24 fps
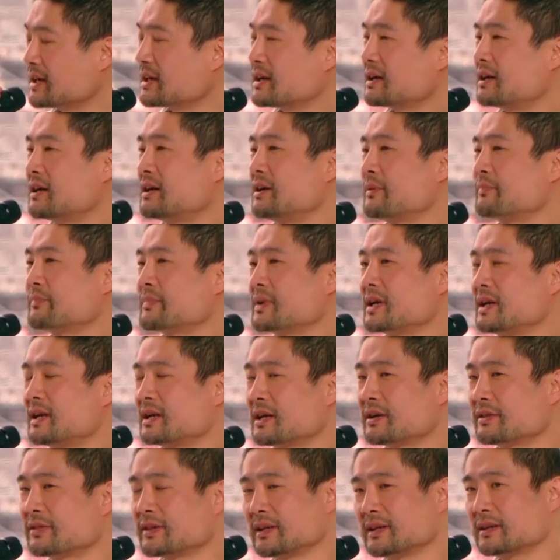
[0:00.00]
And
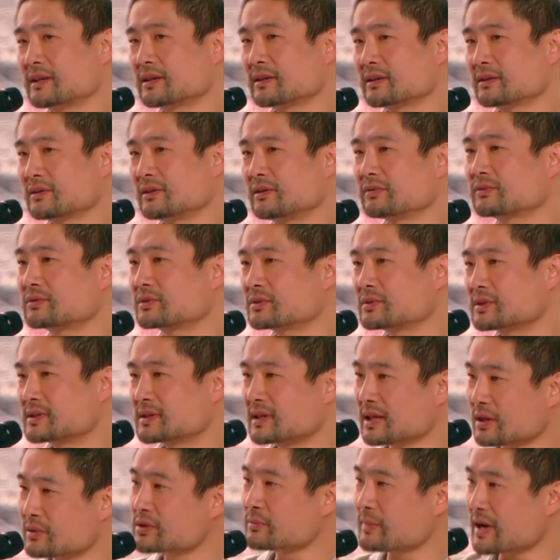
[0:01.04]
I think, of course,
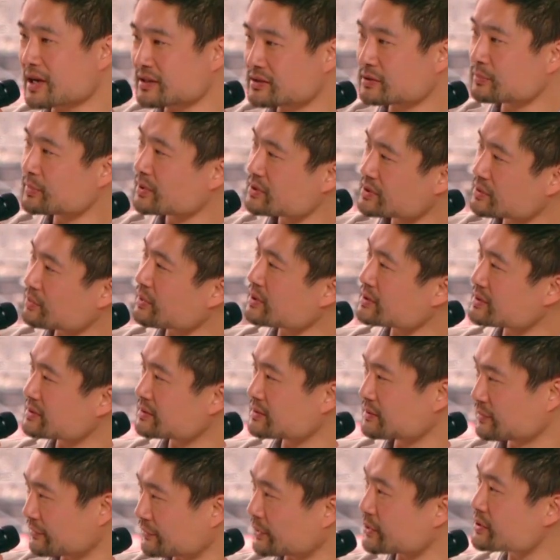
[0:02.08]
that was a milestone because it was
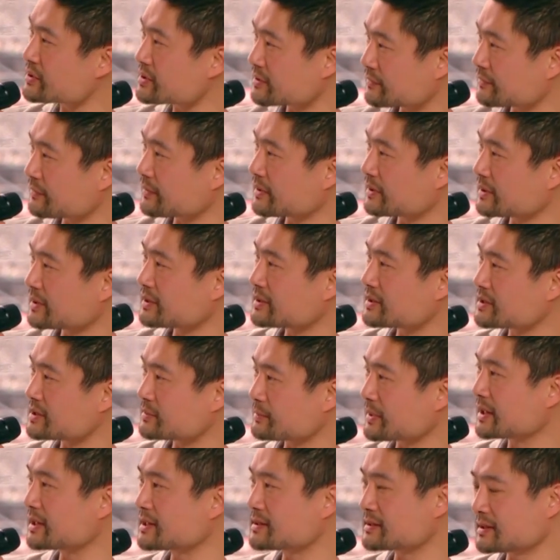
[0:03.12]
the first fund in this
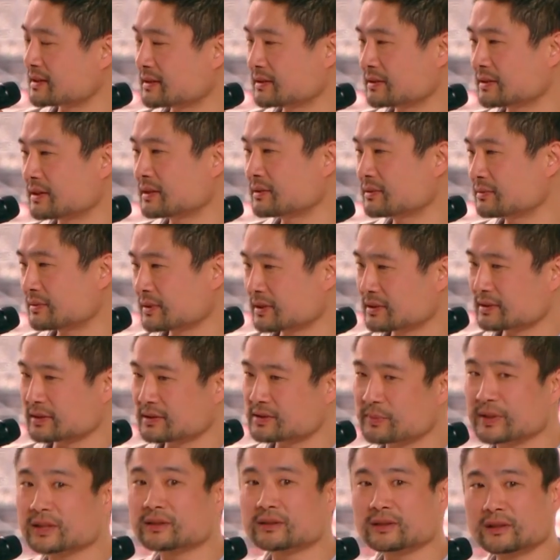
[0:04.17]
space and
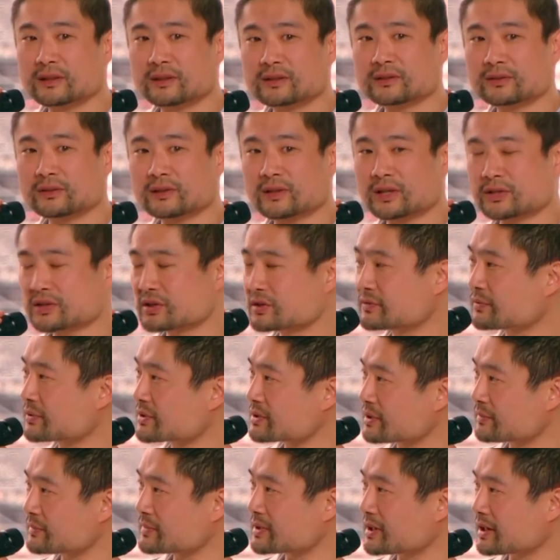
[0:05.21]
has been the largest for
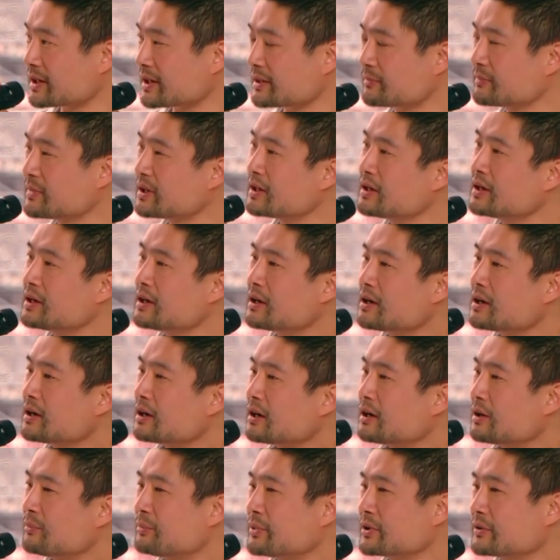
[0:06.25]
some time.
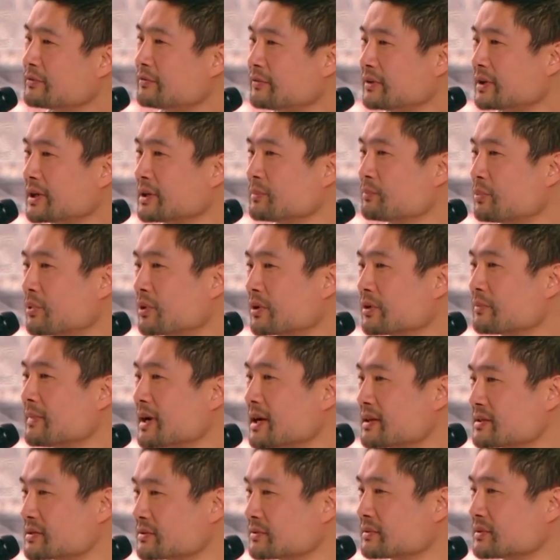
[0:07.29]
But very important
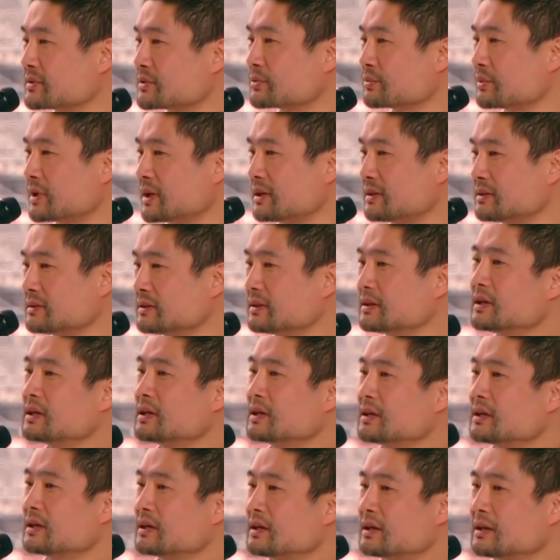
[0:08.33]
milestone as well,
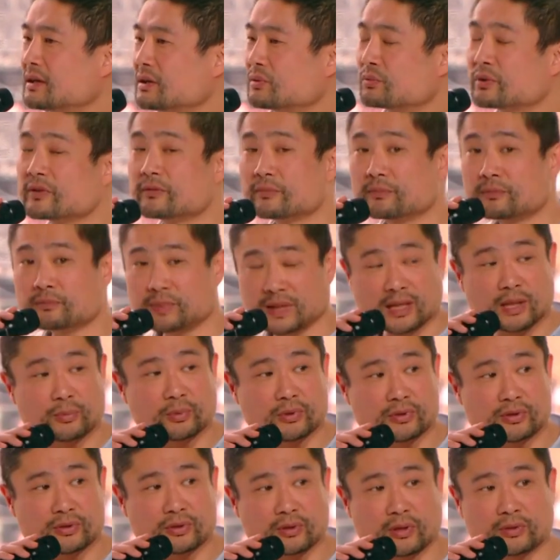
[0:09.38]
we've been
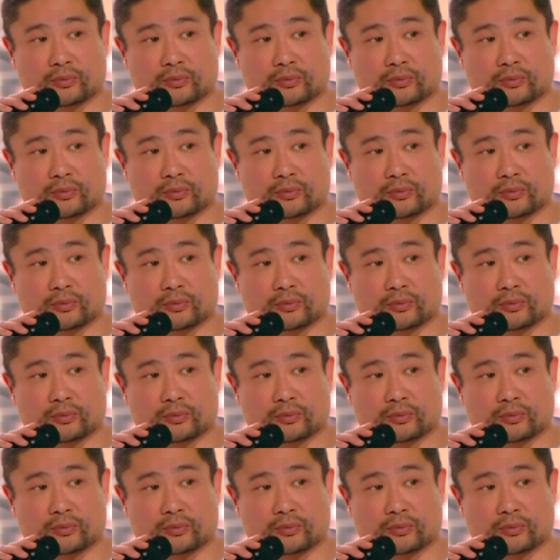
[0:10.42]
able to